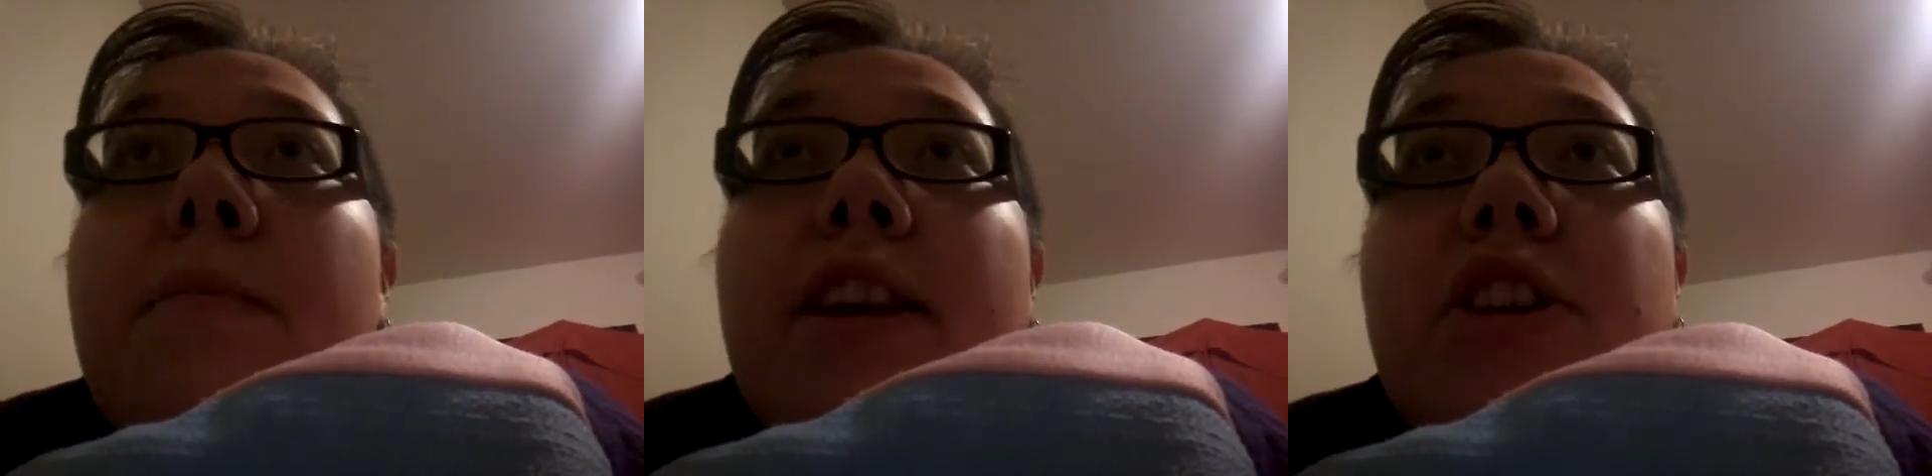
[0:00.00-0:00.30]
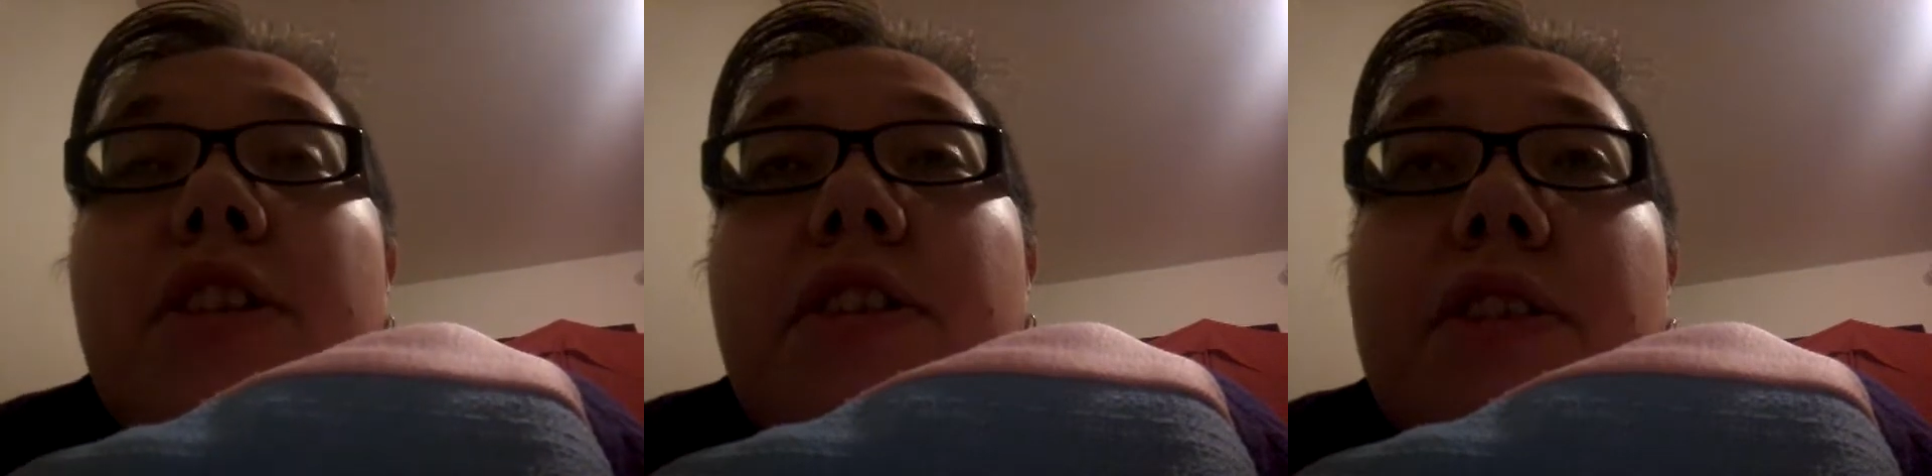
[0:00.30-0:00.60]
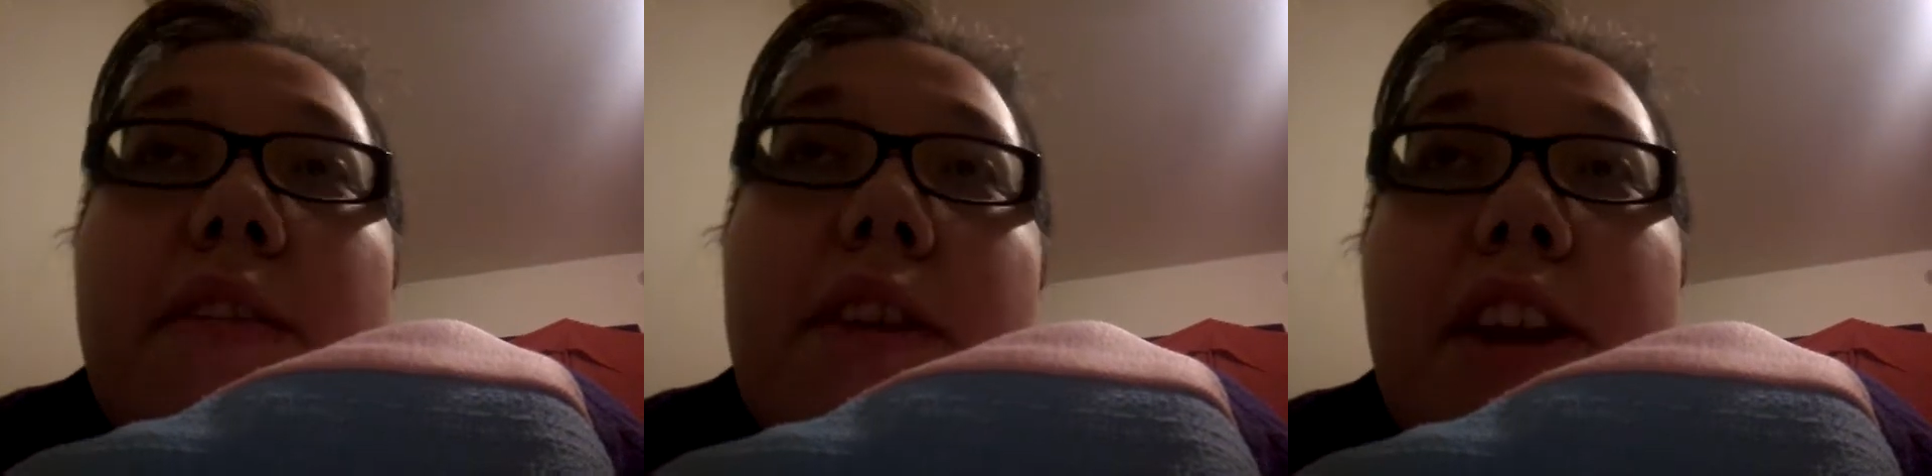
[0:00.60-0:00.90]
make sure you
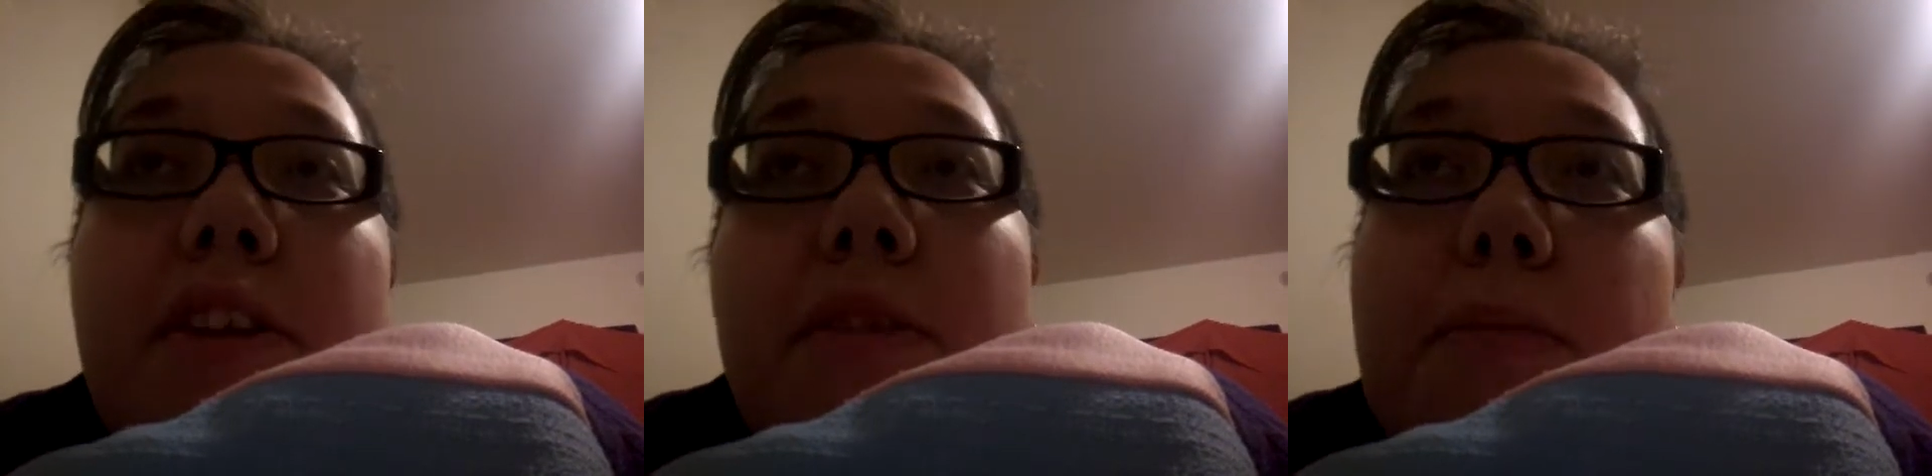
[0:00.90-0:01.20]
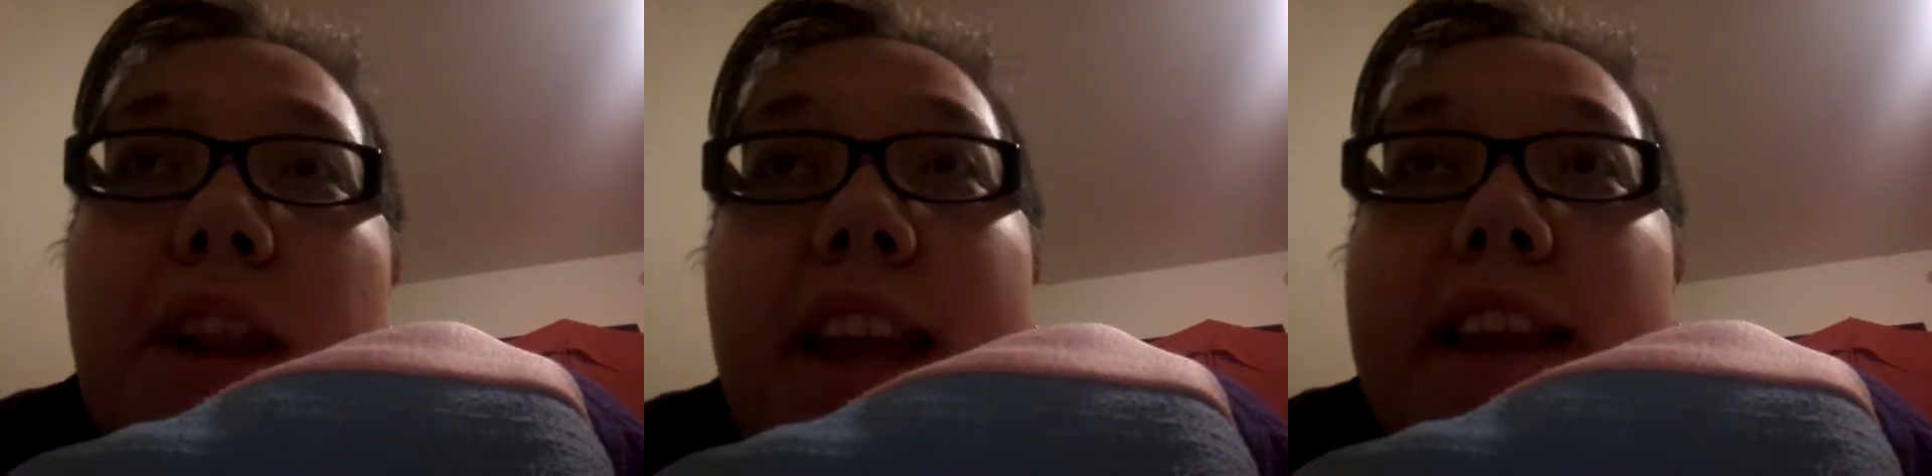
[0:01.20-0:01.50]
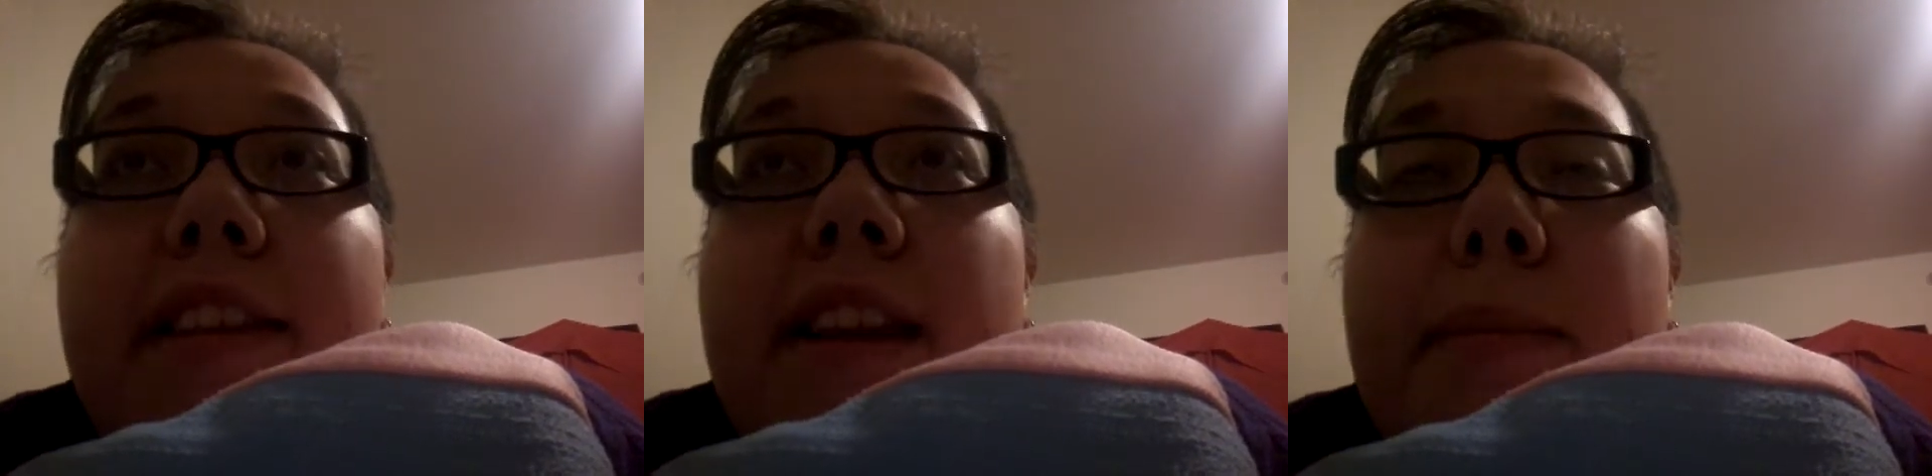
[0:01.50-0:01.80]
never get your own
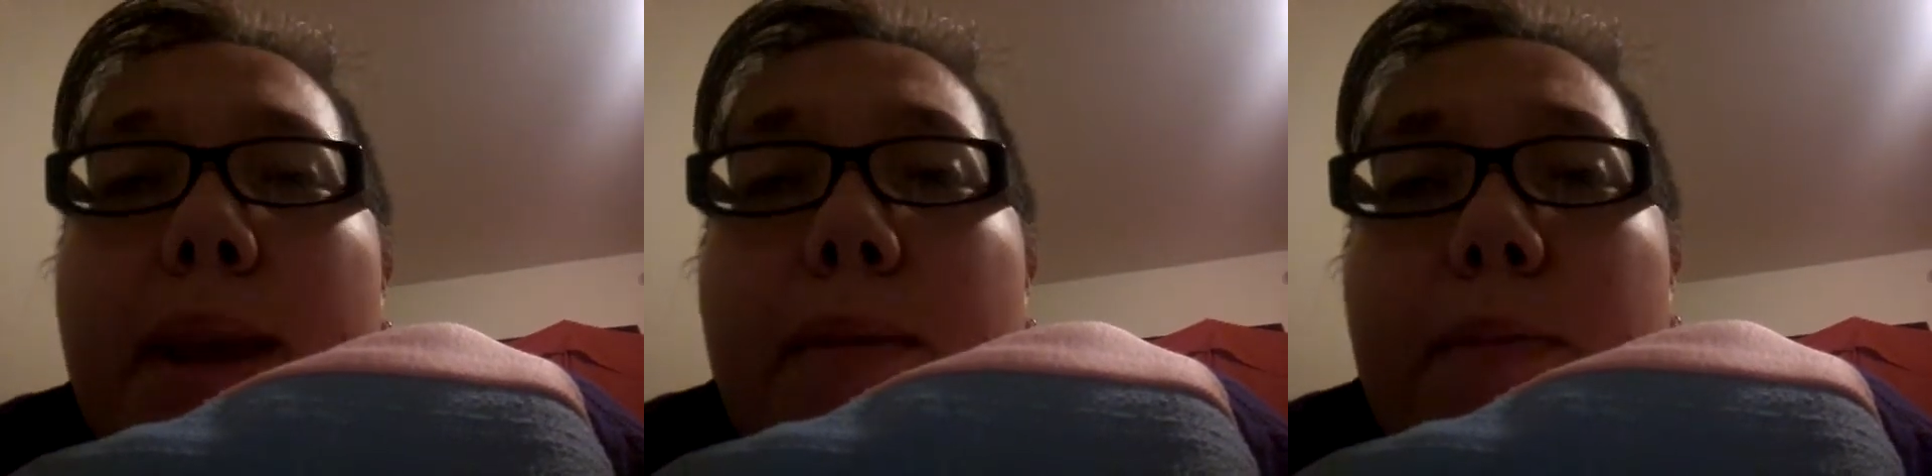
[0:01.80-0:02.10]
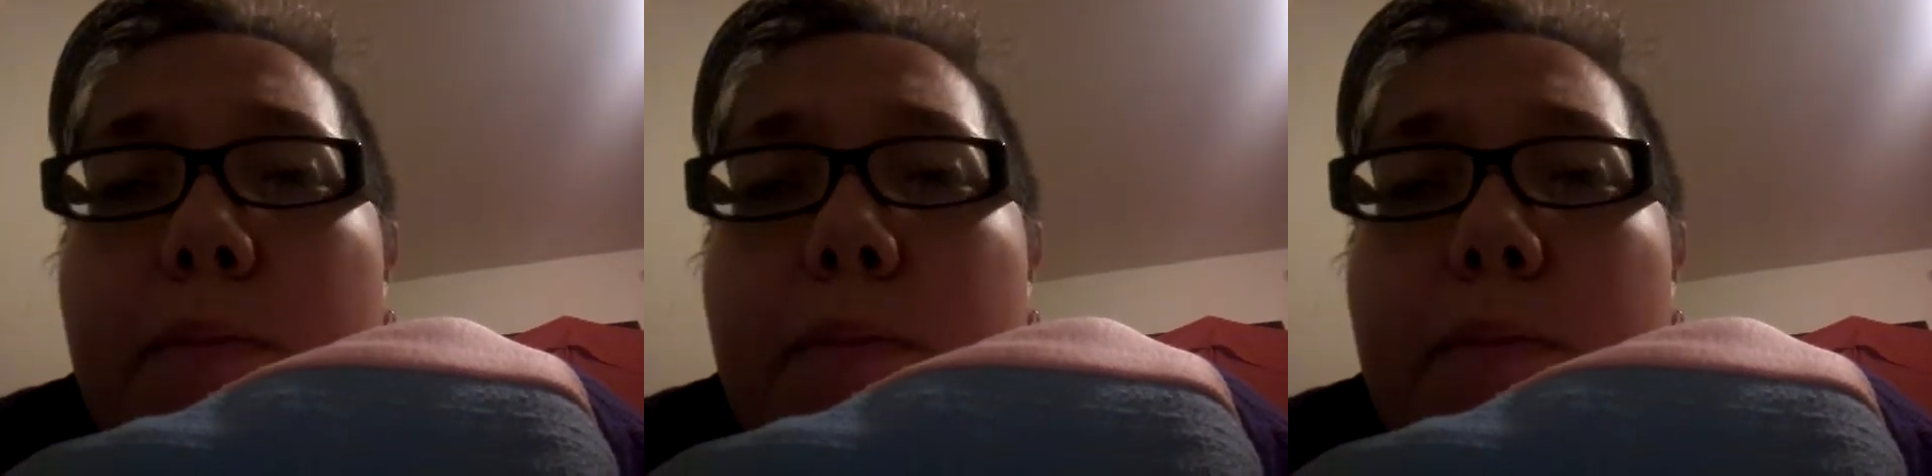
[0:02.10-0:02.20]
place. And I'm like,